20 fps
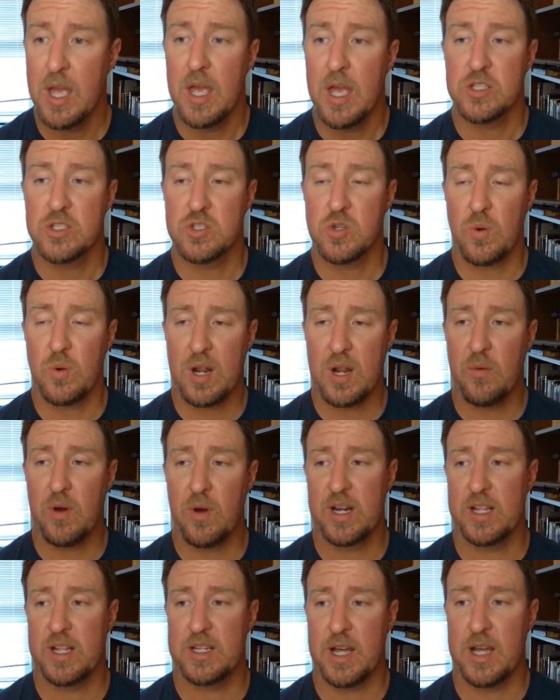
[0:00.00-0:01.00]
so what I
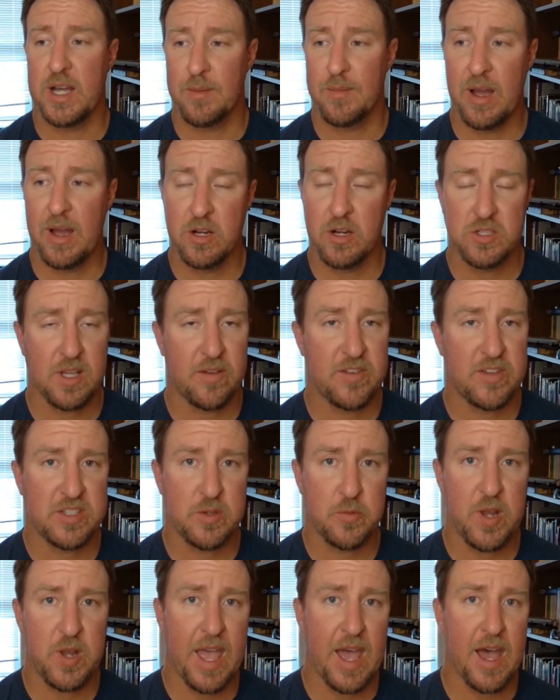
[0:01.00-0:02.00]
wanted to talk about here is obviously
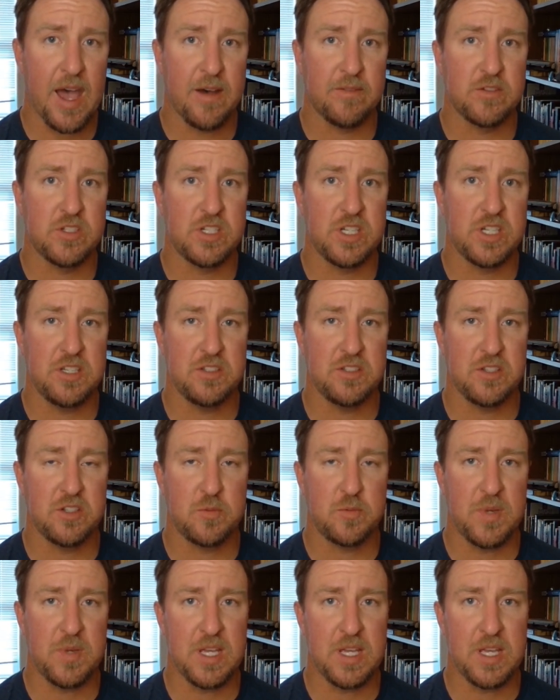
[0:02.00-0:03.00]
we have Jesus
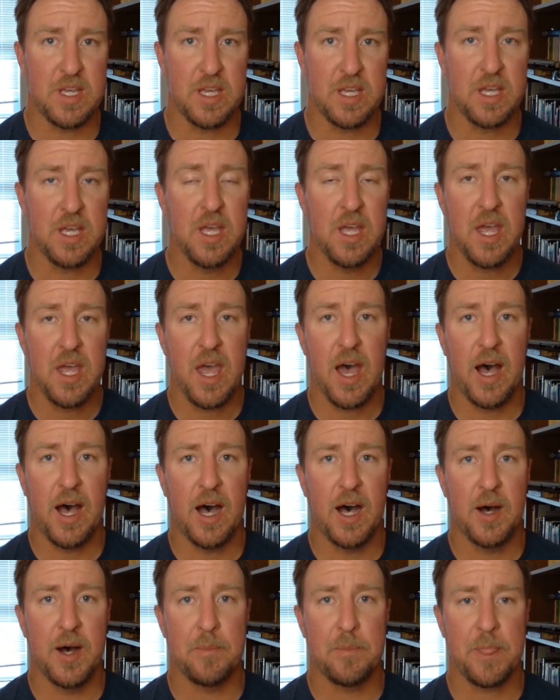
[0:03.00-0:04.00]
speaking,
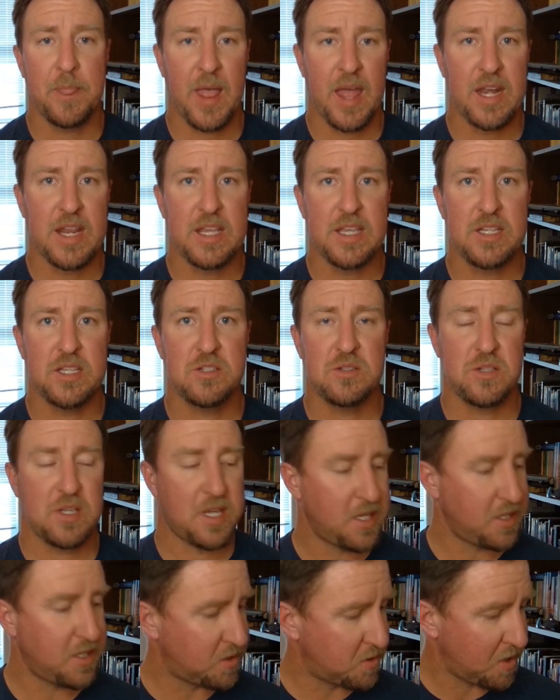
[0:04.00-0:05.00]
and
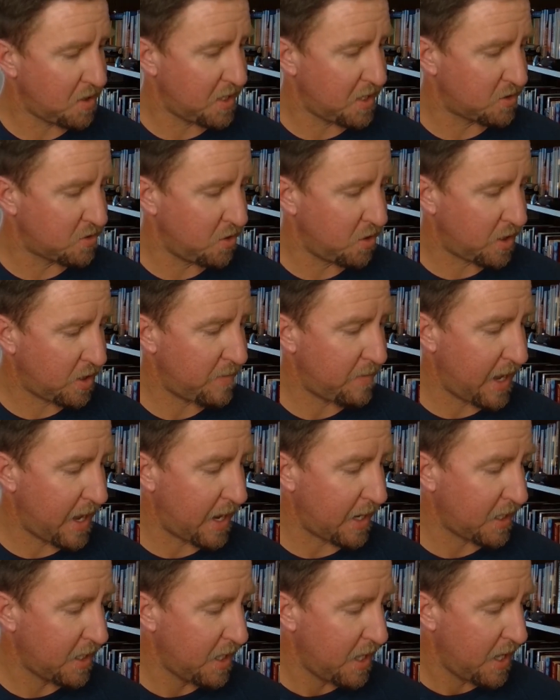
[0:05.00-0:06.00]
he's looking
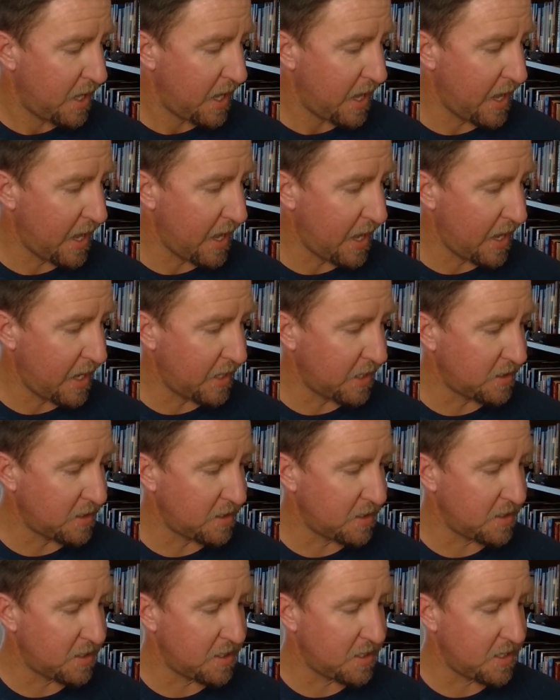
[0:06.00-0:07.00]
back
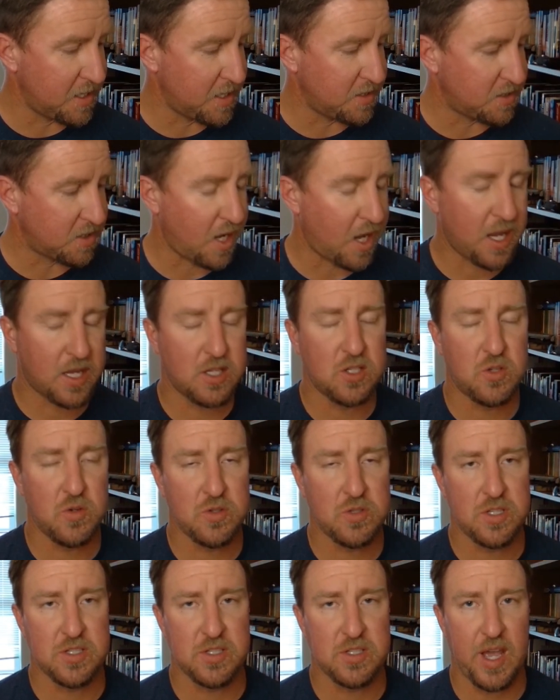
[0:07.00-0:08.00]
and he's talking to
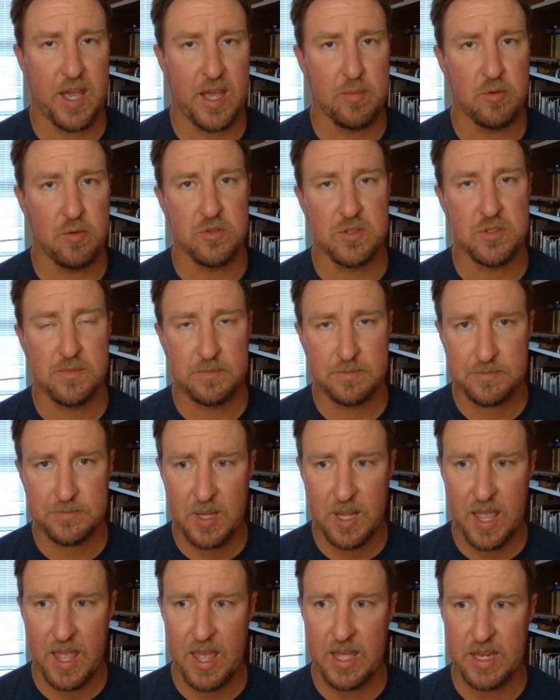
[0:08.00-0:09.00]
his disciples.
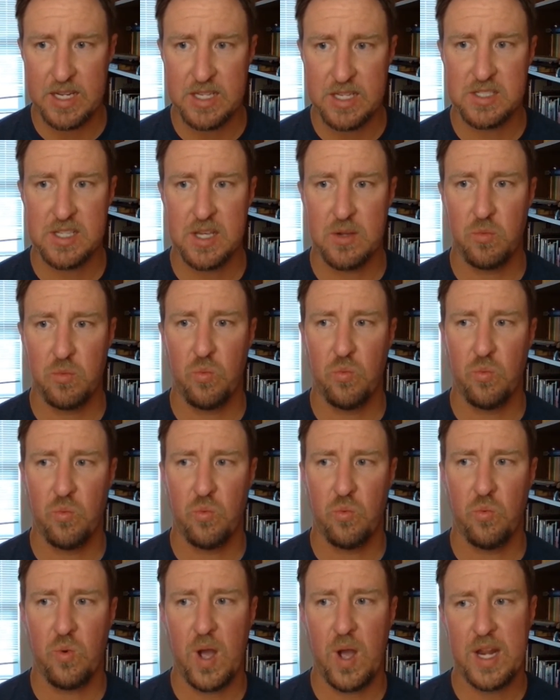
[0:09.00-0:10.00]
And he said,
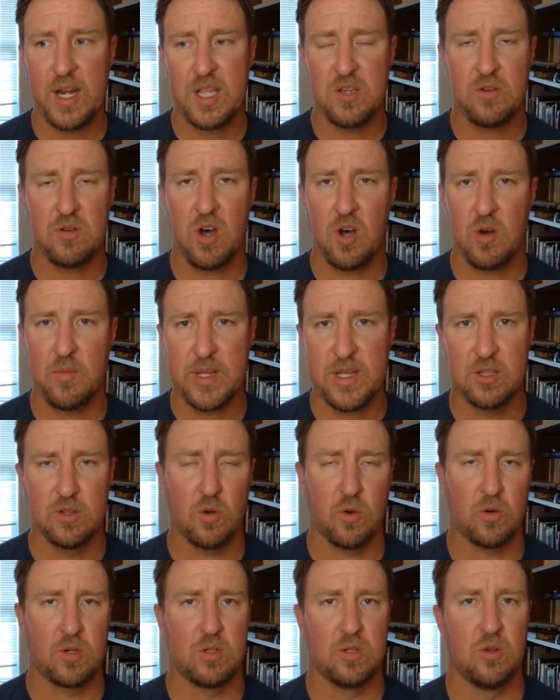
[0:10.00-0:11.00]
"Why do you call me
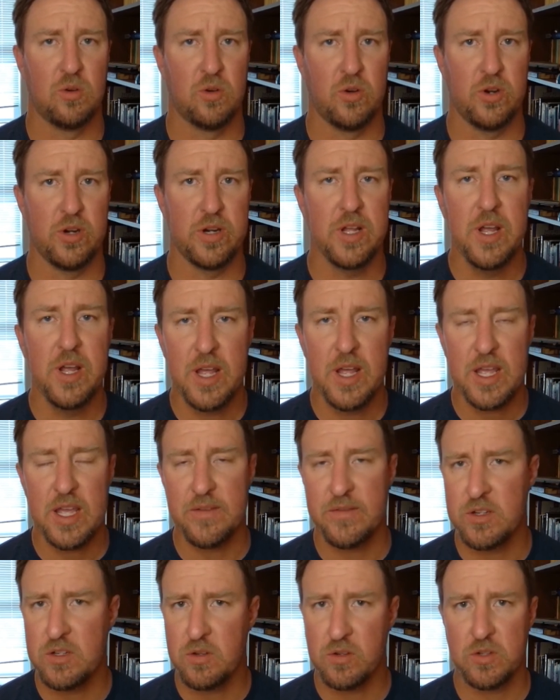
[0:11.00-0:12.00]
Lord, Lord,
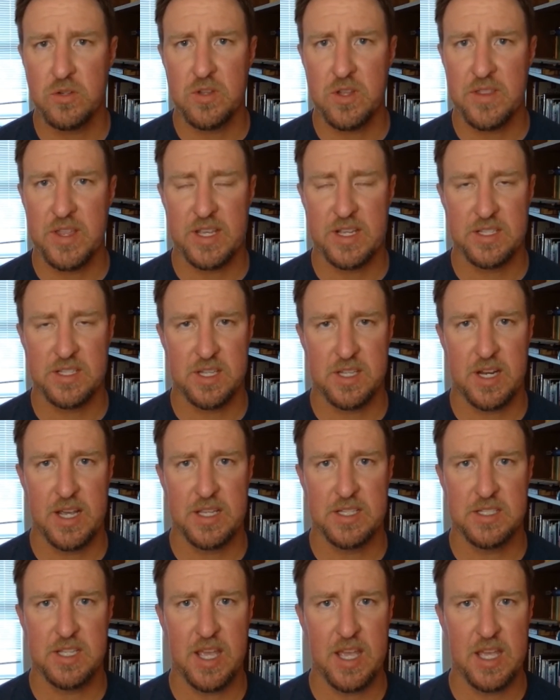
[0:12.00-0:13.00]
if you don't do the things that I
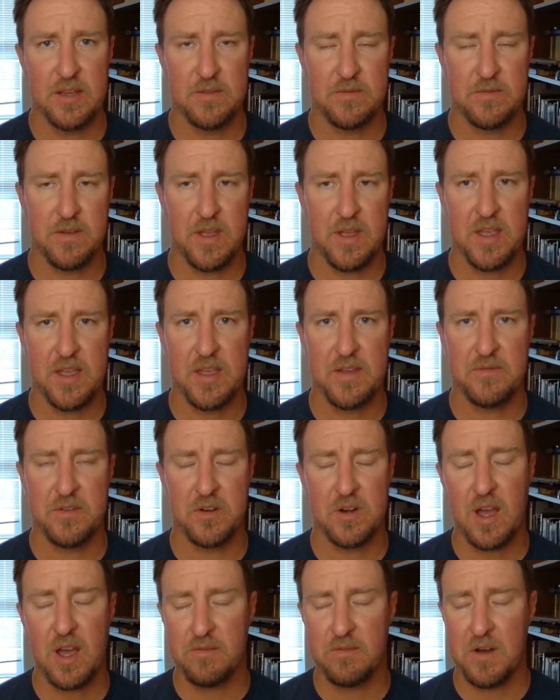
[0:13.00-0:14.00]
say, if you're
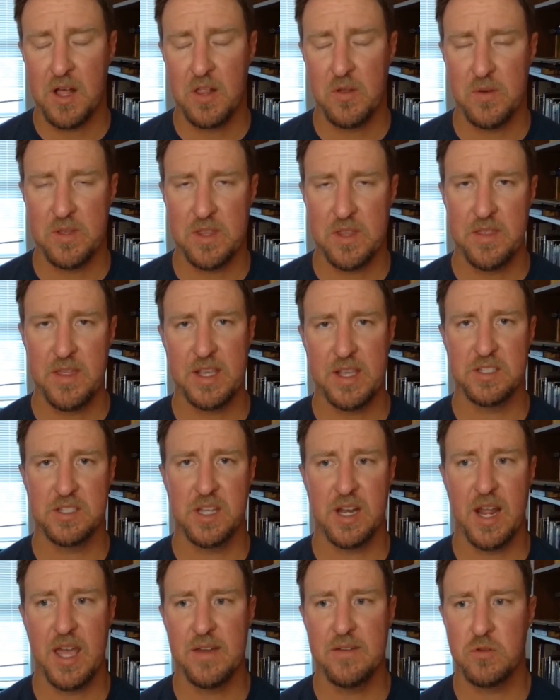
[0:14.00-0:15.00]
not following the things
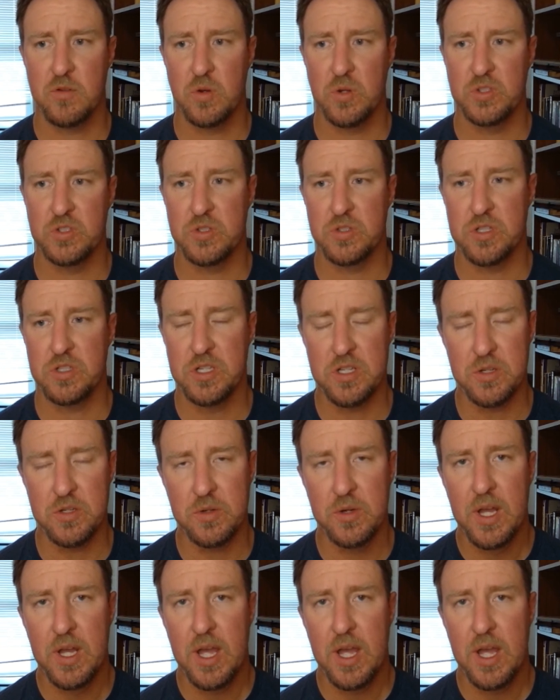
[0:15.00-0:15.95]
that I have told you to do?"